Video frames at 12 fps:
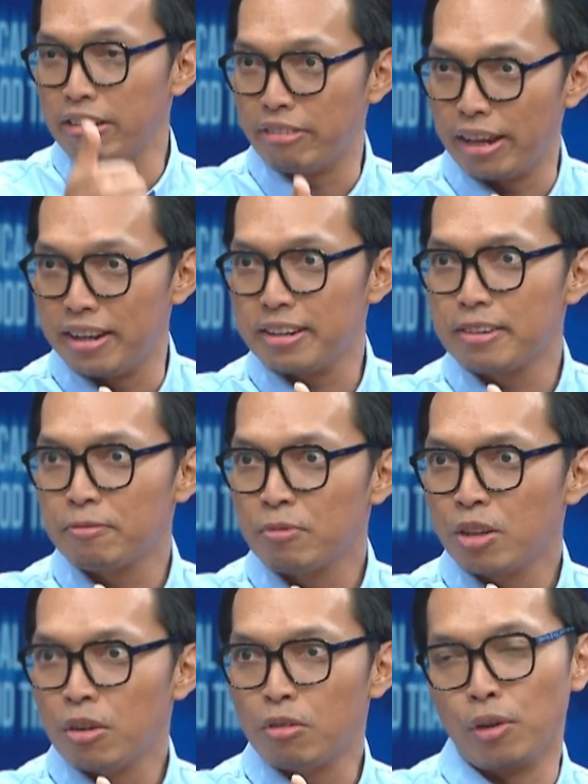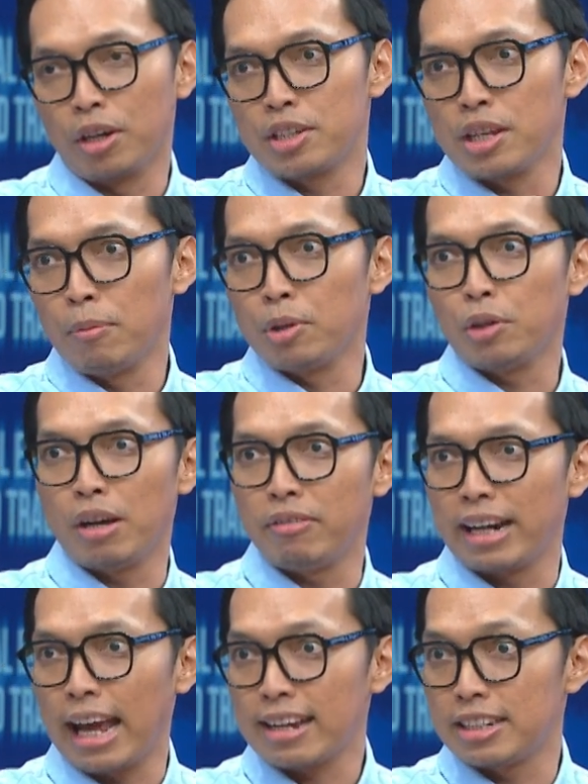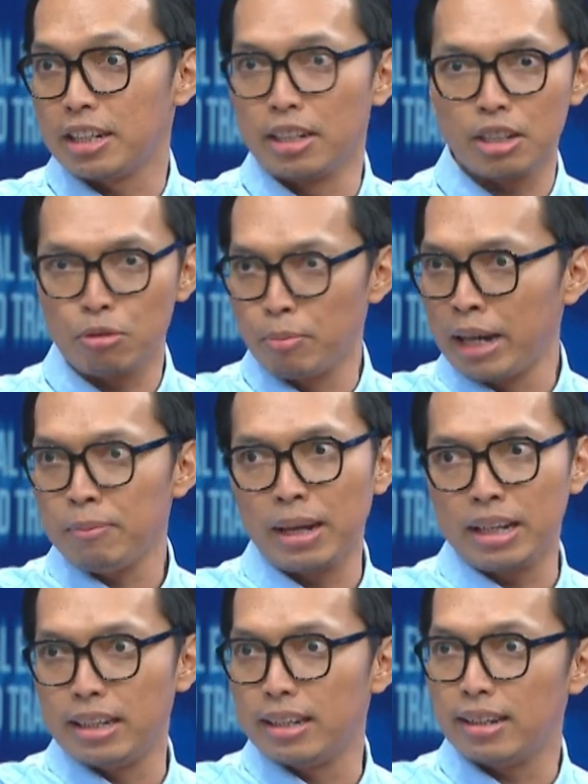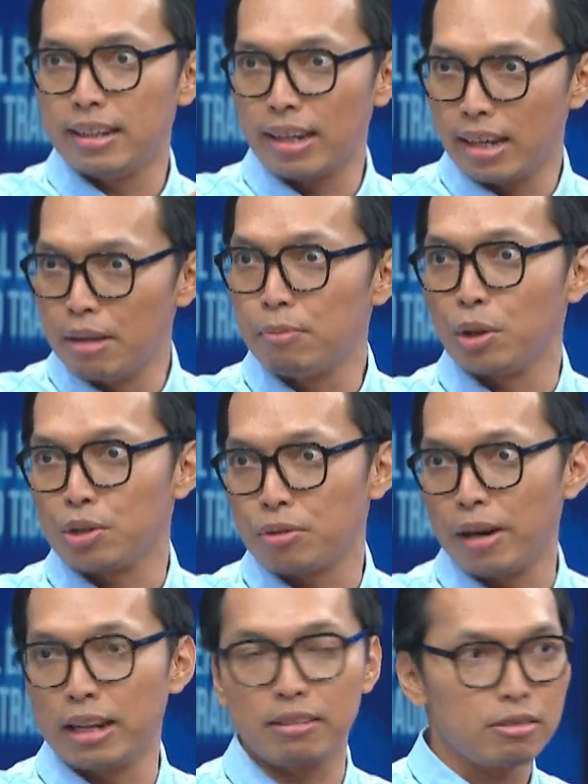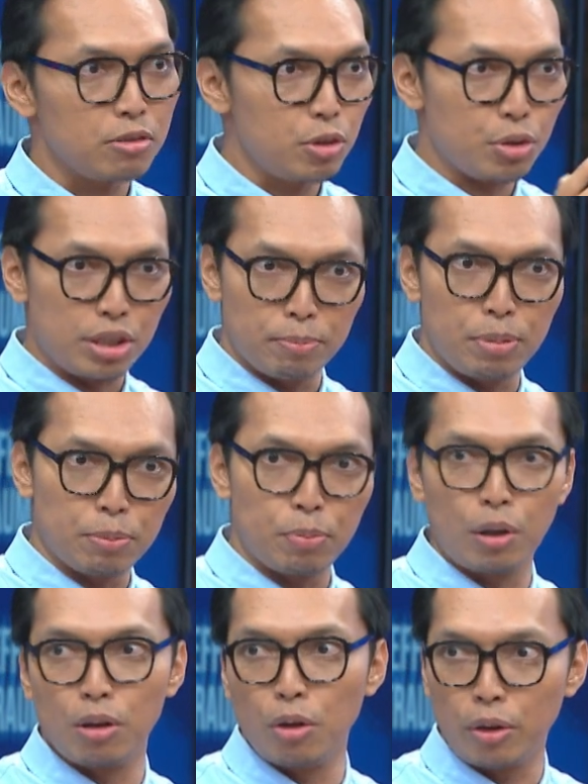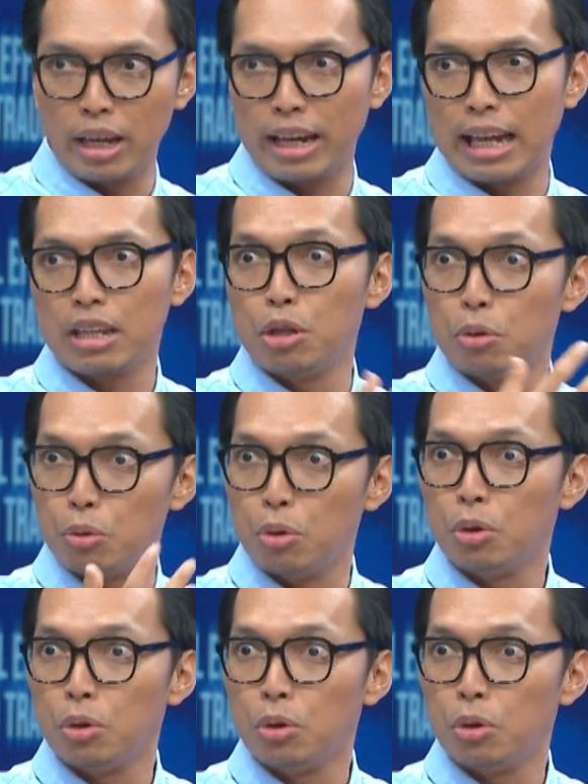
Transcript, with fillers: event. Okay. For example, you have an accident. It's many, many impulses, right? Mm-hmm. You see people looking at you,